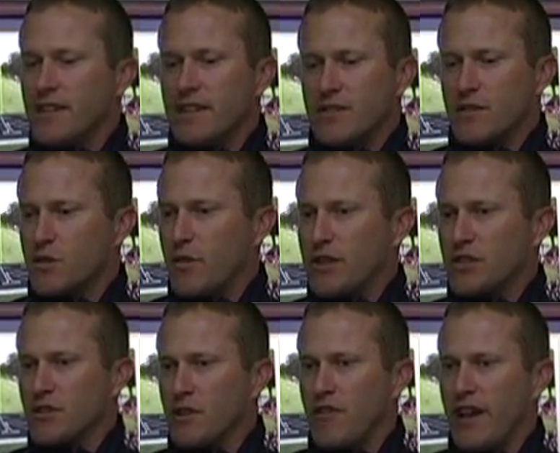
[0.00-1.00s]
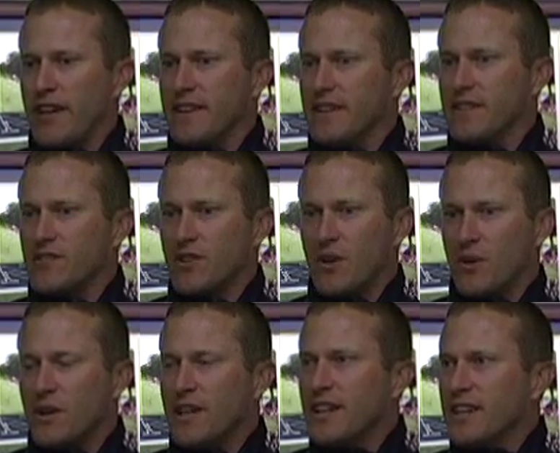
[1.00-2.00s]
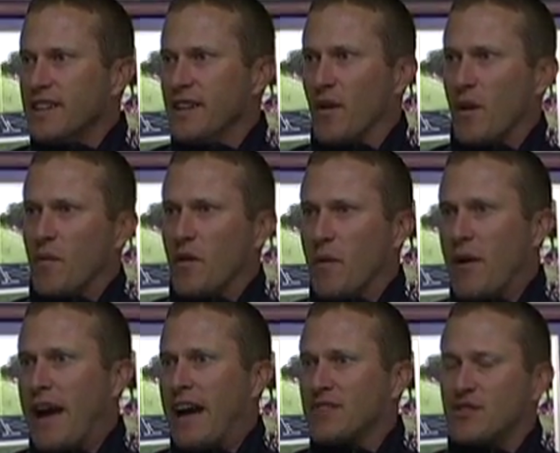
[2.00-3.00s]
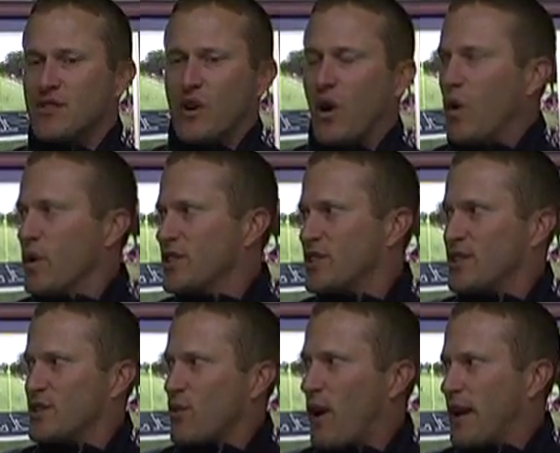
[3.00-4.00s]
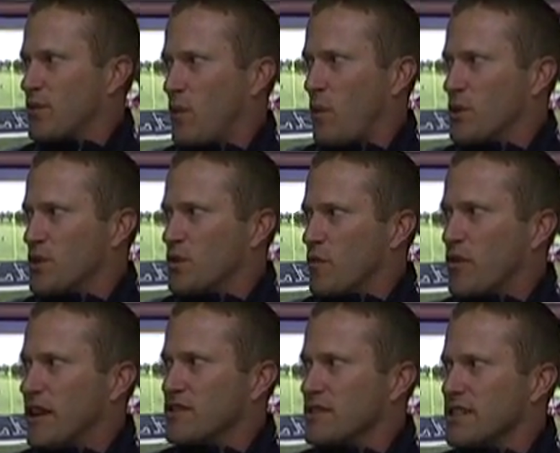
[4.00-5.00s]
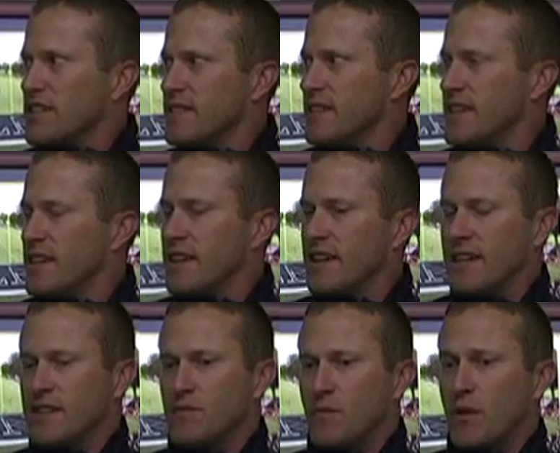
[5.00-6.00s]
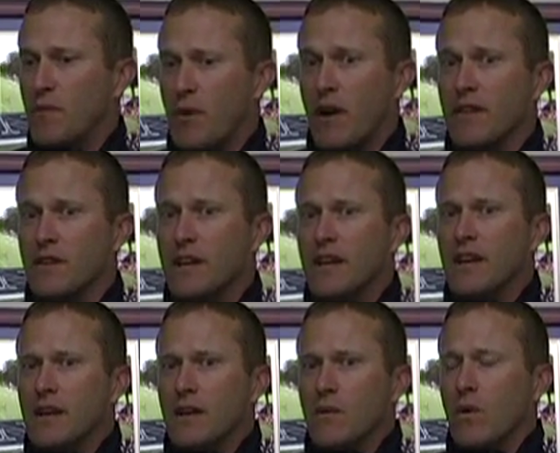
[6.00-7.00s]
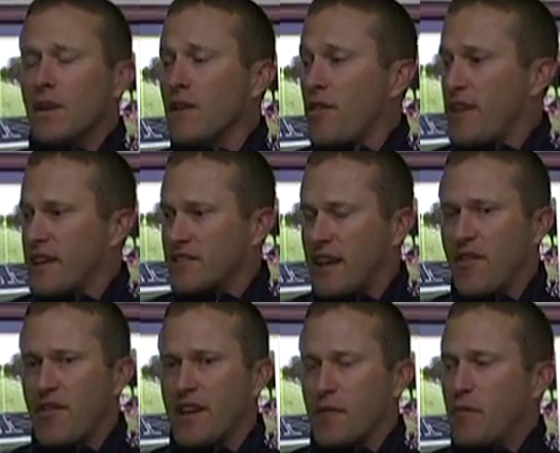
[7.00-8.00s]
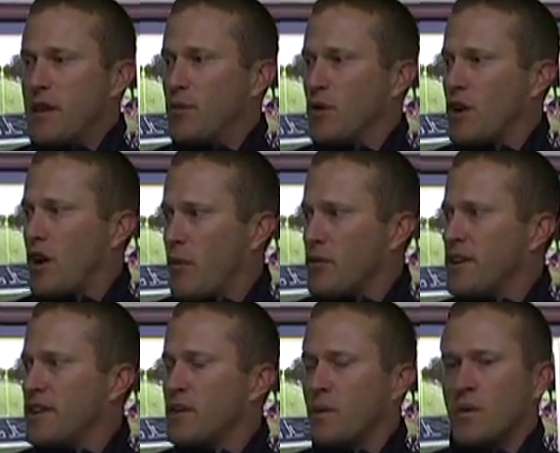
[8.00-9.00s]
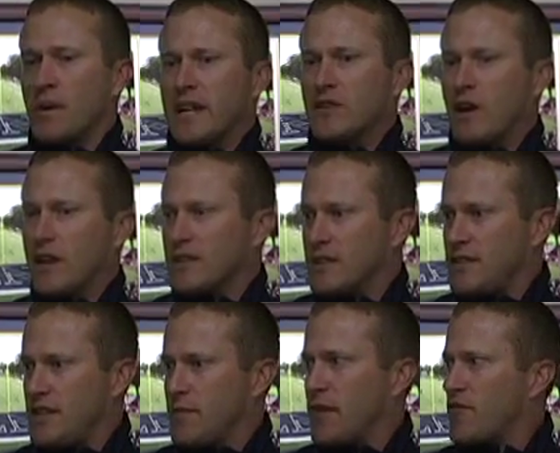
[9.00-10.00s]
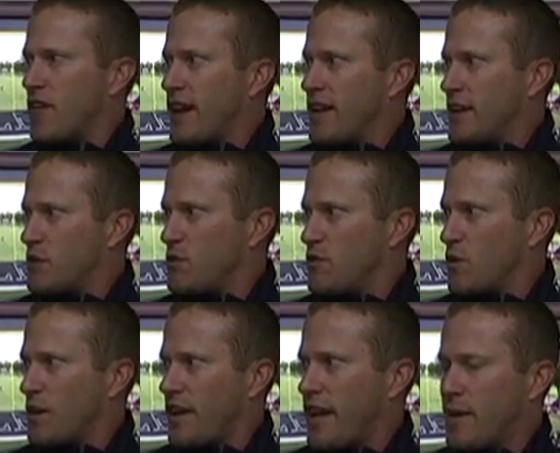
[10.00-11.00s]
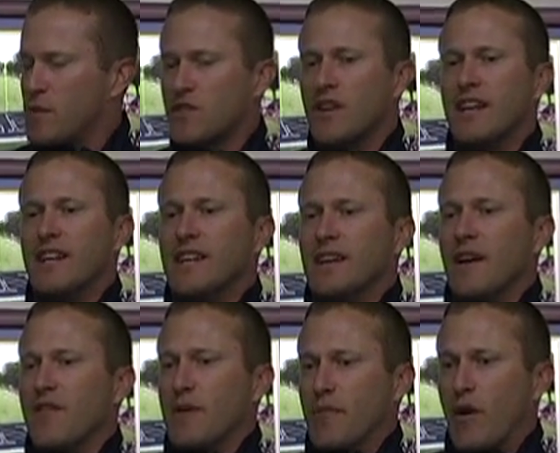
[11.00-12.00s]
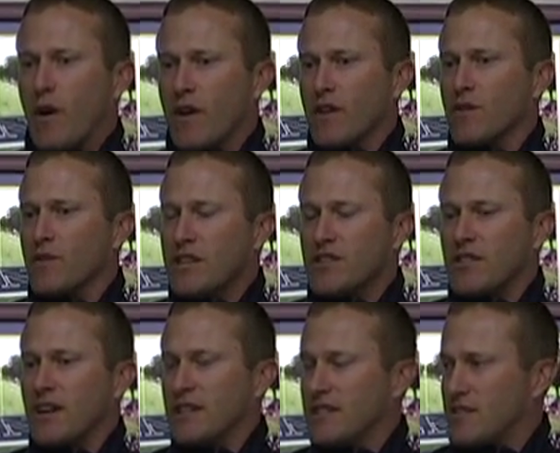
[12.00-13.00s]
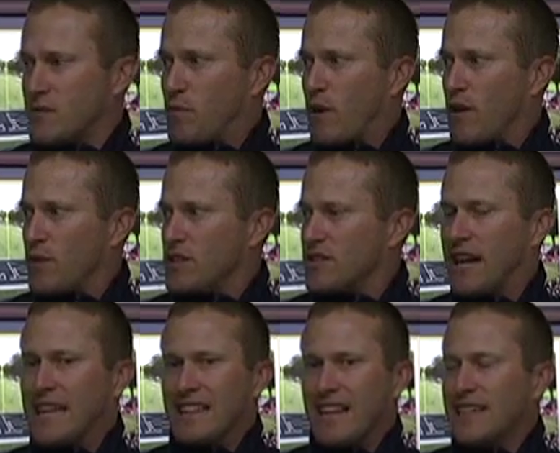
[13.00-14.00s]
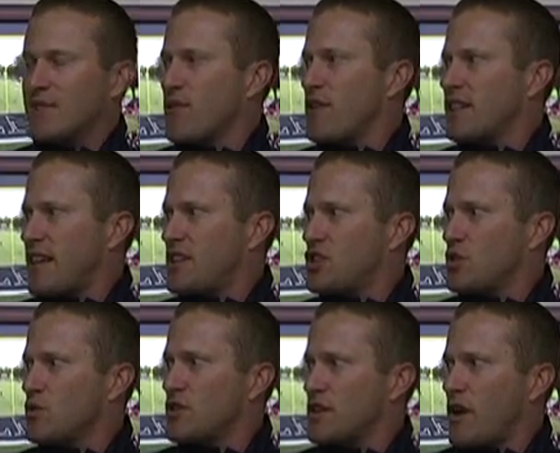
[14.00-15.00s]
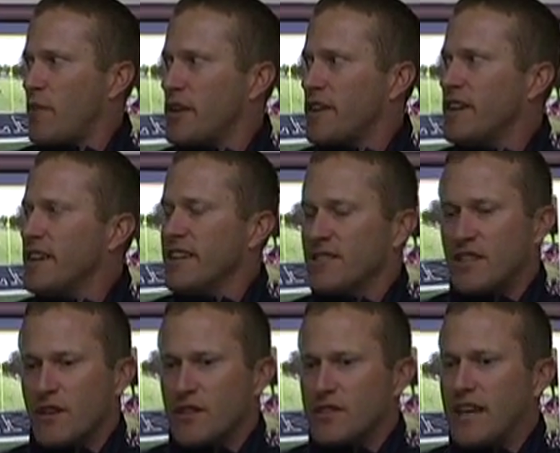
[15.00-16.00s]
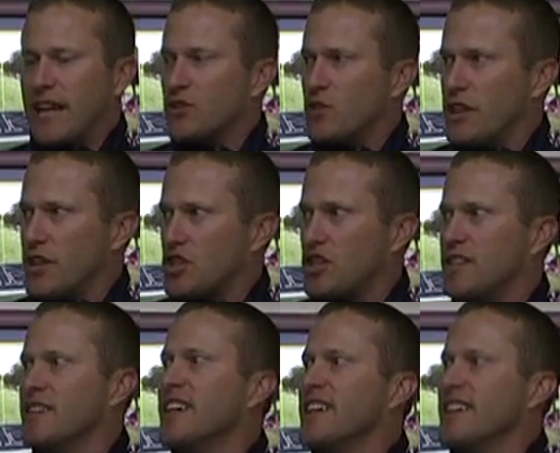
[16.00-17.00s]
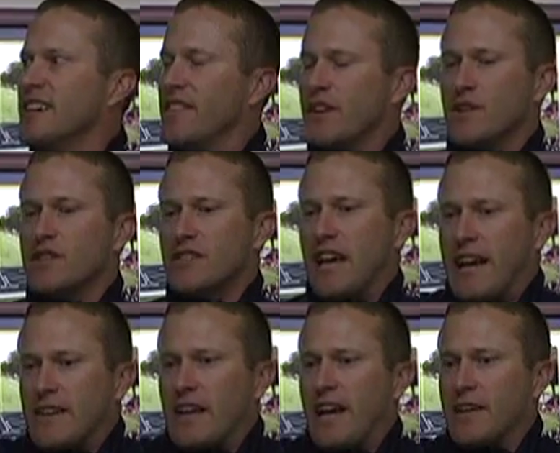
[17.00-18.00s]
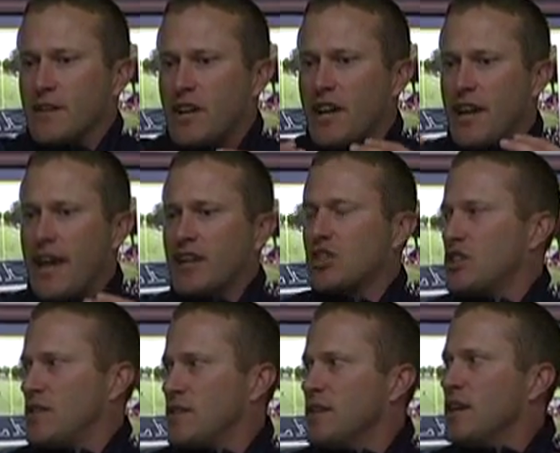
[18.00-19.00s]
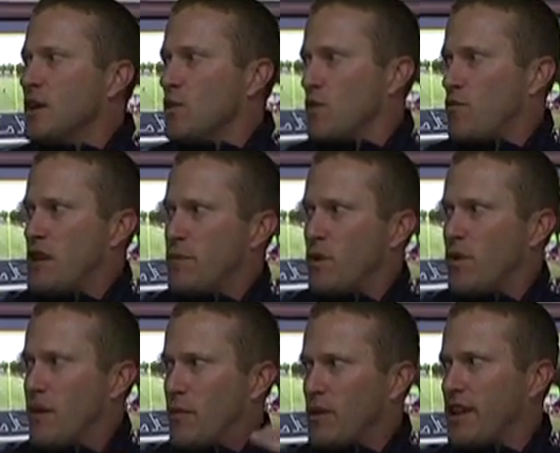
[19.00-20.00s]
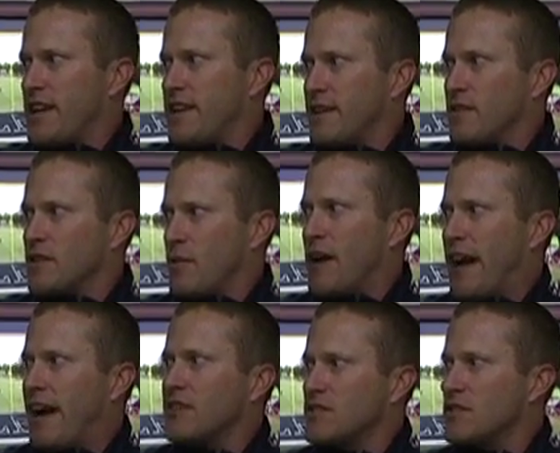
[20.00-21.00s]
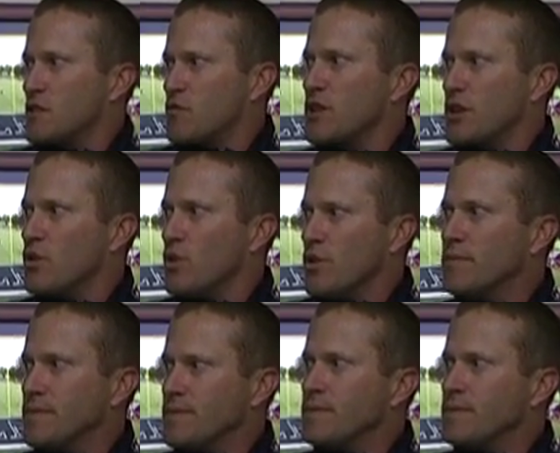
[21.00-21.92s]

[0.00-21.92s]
It's a special event, and so the past is always intertwined with what we're doing presently, and it's part of one of the things I think people come here when I talk to the team on Friday nights before games. I think part of the reason, or at least part of the reason I'd like to think they choose to come here, is there is that tradition and there is that kind of connection with people that played here in the past. That's pretty cool.